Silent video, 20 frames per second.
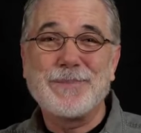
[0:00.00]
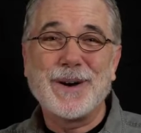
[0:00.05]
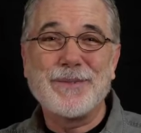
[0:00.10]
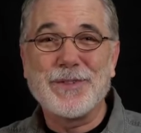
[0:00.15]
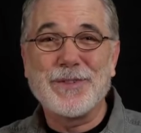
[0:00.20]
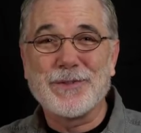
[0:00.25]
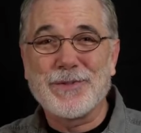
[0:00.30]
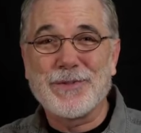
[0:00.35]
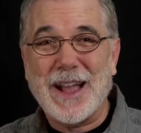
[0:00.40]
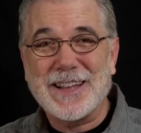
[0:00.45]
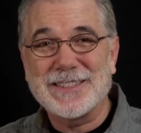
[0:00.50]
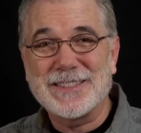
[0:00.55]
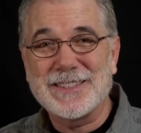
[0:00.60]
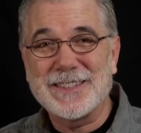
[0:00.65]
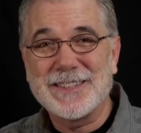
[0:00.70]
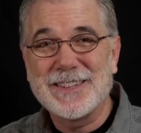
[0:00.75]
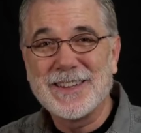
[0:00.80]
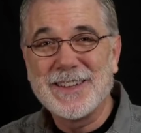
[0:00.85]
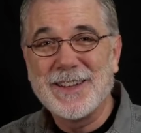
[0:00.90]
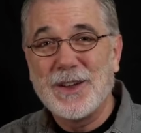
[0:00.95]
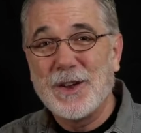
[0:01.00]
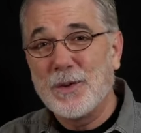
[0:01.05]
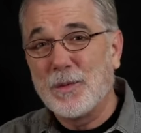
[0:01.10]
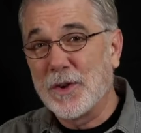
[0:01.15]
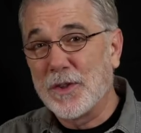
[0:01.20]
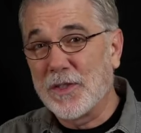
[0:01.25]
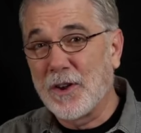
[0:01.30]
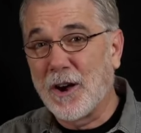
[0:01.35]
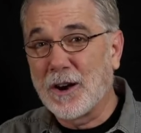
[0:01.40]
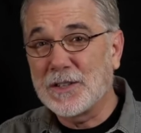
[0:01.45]
above the rest.
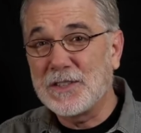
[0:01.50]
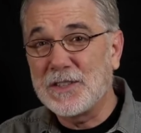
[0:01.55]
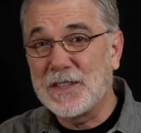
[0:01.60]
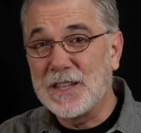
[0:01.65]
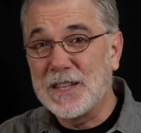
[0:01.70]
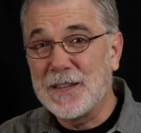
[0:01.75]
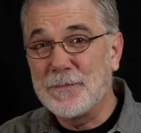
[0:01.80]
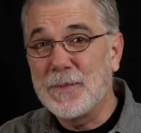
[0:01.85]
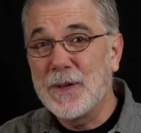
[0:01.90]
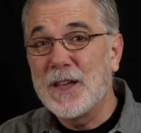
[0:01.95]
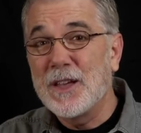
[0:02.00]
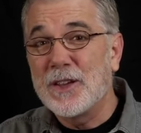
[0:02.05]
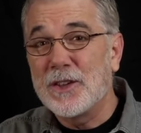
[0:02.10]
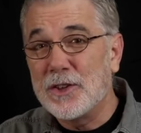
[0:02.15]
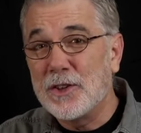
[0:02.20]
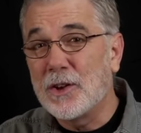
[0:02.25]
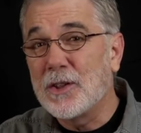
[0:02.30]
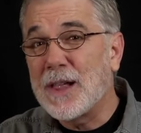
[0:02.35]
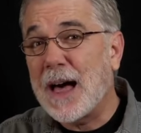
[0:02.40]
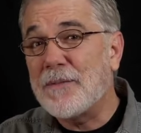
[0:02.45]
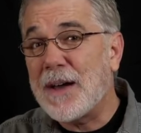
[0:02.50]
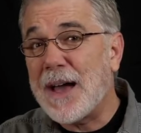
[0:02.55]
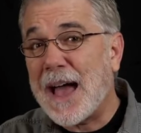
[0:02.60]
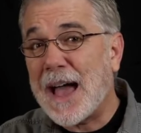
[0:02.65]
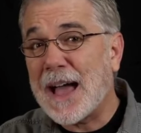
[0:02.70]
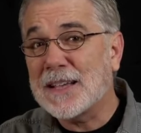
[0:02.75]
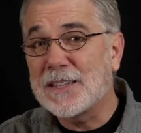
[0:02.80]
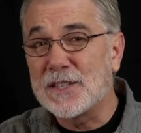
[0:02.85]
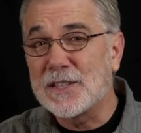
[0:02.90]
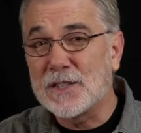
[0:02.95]
With our team, you'll have
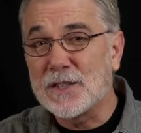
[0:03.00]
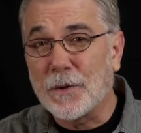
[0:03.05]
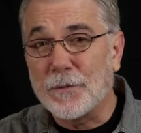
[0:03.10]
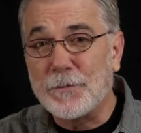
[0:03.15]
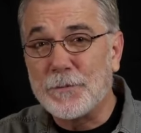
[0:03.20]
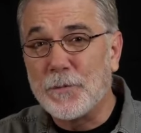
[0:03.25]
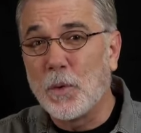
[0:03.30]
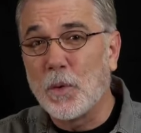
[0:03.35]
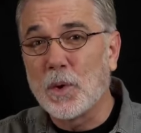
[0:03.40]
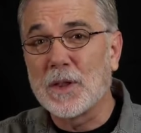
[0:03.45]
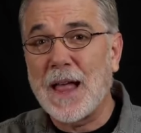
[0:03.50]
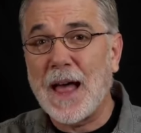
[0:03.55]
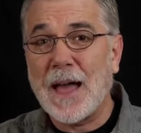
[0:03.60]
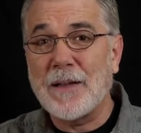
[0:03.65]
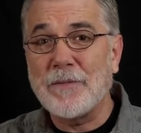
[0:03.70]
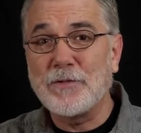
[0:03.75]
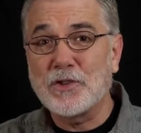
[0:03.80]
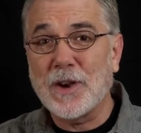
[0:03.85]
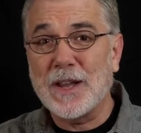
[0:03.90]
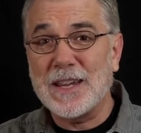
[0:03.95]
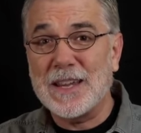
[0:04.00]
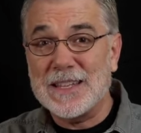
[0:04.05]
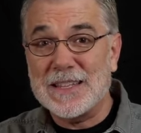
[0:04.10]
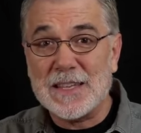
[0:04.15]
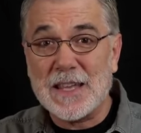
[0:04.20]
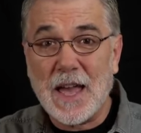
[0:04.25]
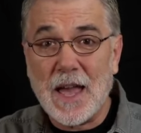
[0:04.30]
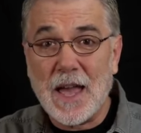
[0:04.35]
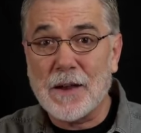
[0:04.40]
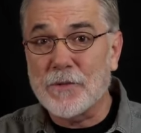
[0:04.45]
access to four live
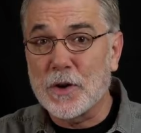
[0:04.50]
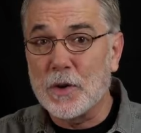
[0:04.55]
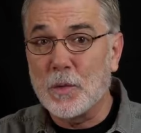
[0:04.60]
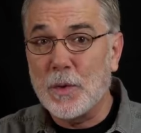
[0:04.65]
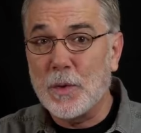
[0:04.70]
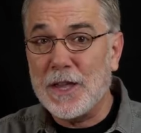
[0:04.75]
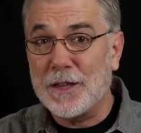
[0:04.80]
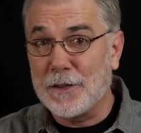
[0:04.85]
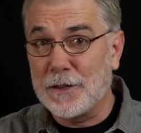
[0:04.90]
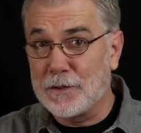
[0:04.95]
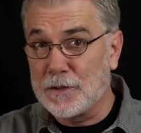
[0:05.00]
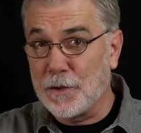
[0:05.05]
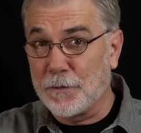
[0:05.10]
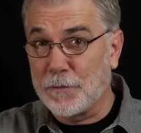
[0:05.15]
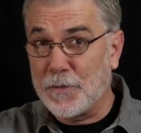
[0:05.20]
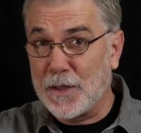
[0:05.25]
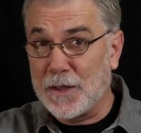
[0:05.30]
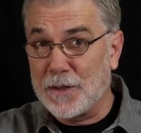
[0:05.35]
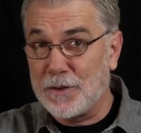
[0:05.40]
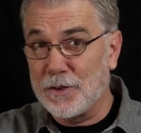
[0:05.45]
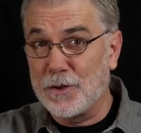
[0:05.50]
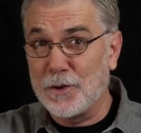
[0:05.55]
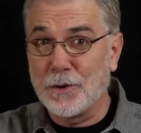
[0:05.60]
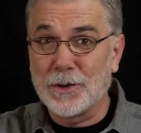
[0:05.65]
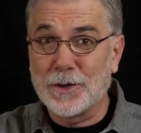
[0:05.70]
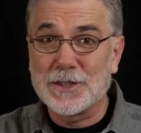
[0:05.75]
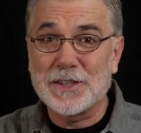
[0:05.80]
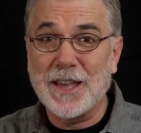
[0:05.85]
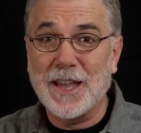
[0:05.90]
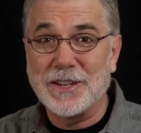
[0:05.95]
trainings every week to fit
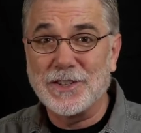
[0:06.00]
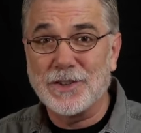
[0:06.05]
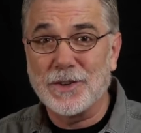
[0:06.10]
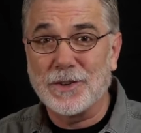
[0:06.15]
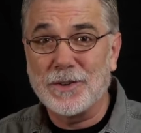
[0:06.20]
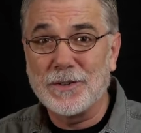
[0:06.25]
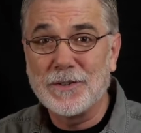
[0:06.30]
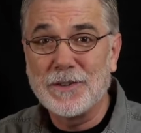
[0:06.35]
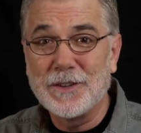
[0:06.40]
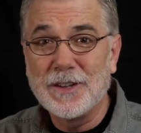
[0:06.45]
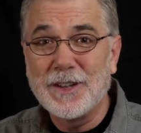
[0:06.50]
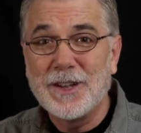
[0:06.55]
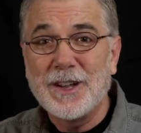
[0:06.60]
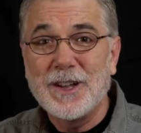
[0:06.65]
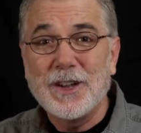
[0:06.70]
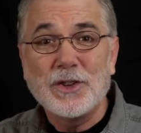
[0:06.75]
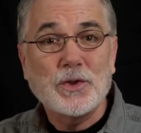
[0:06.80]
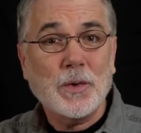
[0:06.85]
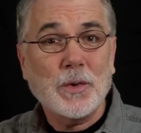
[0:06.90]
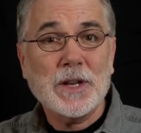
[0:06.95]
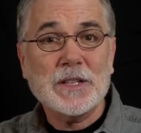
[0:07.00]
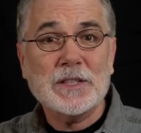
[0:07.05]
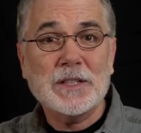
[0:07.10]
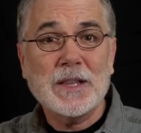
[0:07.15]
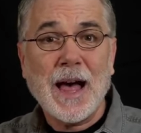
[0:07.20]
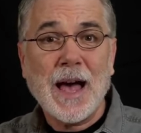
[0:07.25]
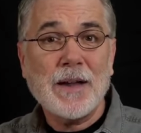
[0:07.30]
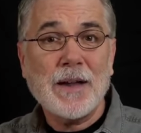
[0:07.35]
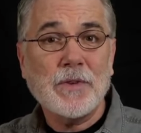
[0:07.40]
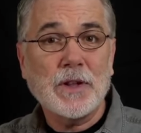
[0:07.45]
your schedule. Join us
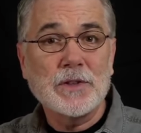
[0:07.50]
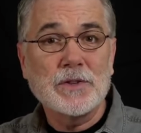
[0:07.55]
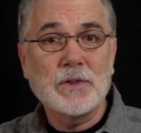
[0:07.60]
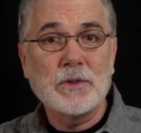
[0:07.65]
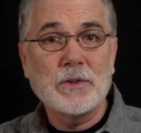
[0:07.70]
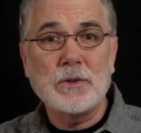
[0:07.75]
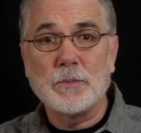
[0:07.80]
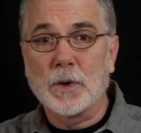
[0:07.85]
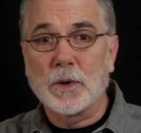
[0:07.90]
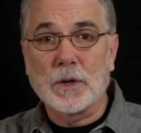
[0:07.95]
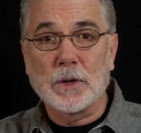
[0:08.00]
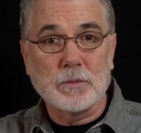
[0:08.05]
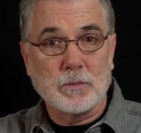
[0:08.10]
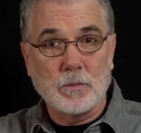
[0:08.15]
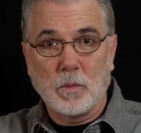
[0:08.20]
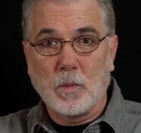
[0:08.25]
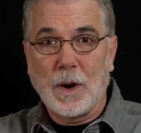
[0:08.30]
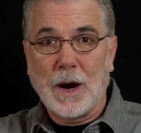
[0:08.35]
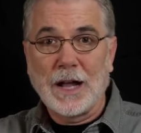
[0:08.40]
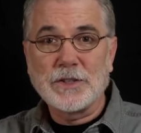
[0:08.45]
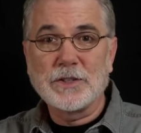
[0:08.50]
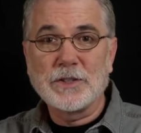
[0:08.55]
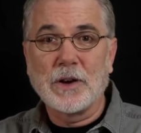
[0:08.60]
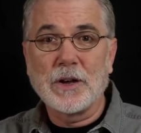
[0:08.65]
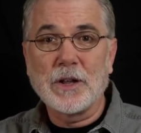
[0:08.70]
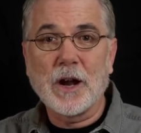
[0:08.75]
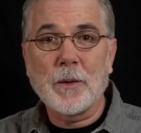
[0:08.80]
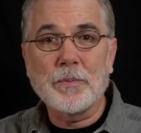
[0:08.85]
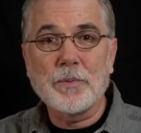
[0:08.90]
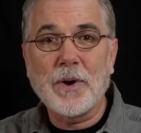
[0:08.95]
live on Zoom or watch
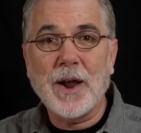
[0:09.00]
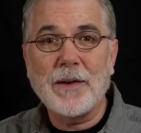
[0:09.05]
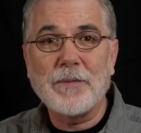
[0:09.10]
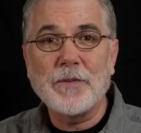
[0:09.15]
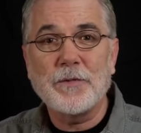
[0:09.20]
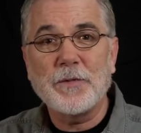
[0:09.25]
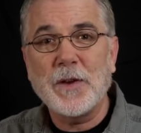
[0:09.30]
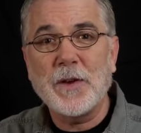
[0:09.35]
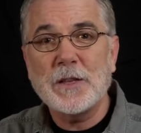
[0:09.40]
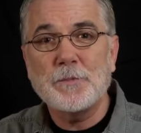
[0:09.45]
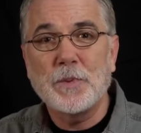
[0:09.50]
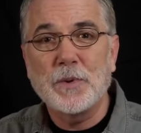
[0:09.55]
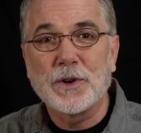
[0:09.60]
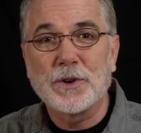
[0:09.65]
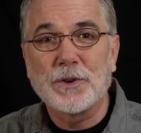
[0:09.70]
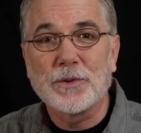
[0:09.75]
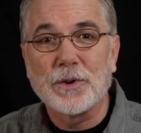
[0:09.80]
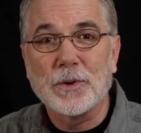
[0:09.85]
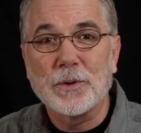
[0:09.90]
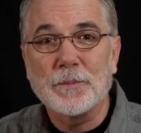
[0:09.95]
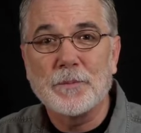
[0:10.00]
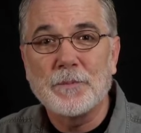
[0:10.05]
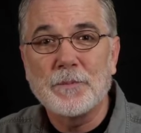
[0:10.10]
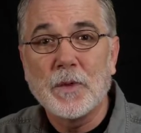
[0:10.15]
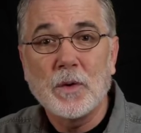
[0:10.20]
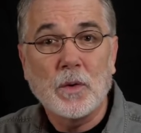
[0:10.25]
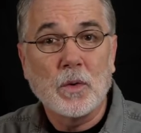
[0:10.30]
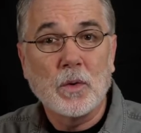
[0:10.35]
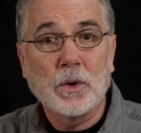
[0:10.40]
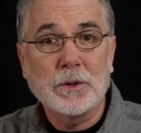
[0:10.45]
on our private Facebook group,
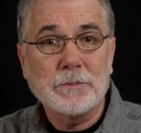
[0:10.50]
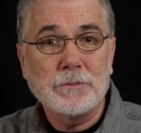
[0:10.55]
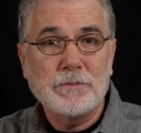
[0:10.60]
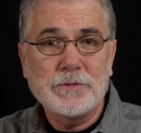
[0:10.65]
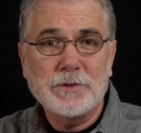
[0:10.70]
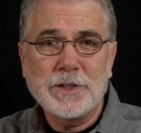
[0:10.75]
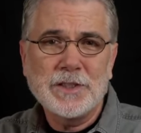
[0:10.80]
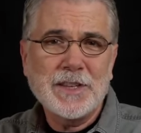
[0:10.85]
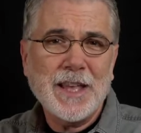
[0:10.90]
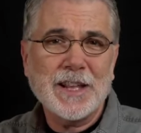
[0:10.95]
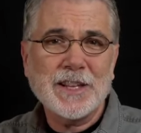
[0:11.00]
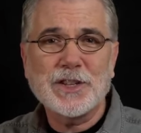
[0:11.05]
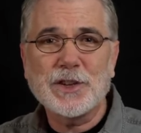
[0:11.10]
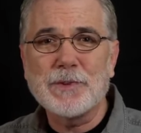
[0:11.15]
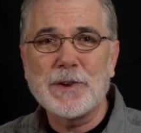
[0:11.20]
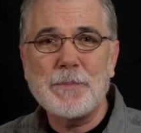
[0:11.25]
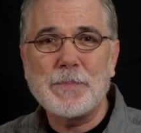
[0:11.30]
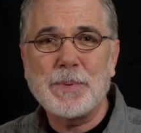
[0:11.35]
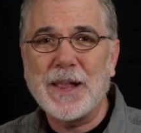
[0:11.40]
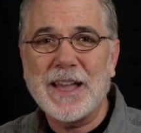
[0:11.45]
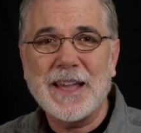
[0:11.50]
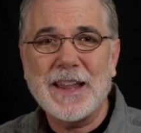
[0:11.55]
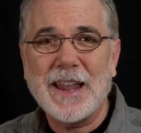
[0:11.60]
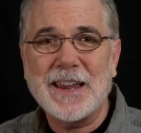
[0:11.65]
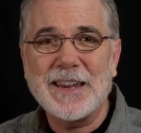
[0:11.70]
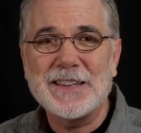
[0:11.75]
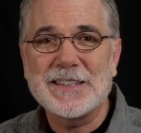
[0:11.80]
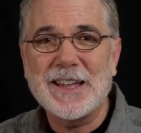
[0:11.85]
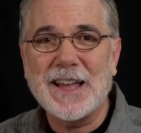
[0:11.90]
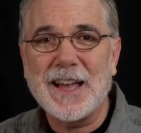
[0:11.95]
or just catch the replay at
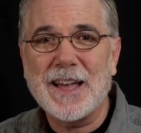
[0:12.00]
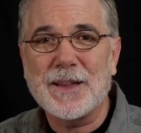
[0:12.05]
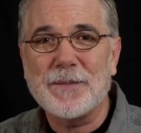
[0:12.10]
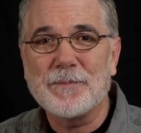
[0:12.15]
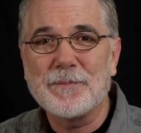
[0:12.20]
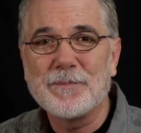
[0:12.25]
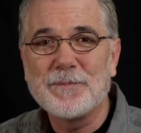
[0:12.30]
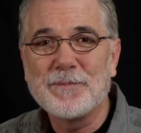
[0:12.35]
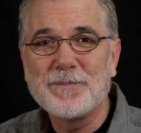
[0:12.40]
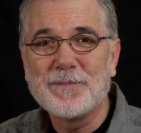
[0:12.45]
any time.